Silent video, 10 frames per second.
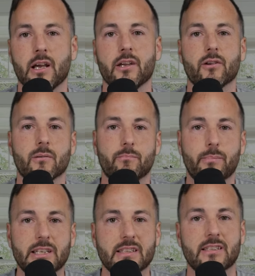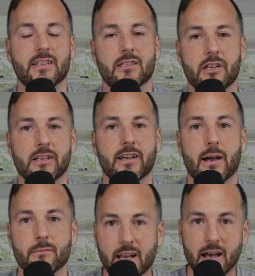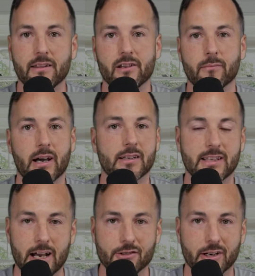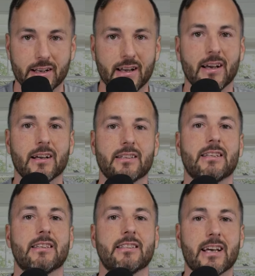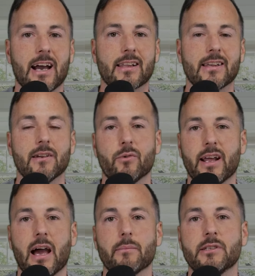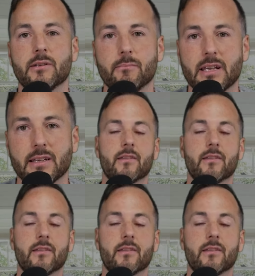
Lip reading: Your business is gonna change. I'm telling you, I'm not exaggerating because that's exactly what happened to me.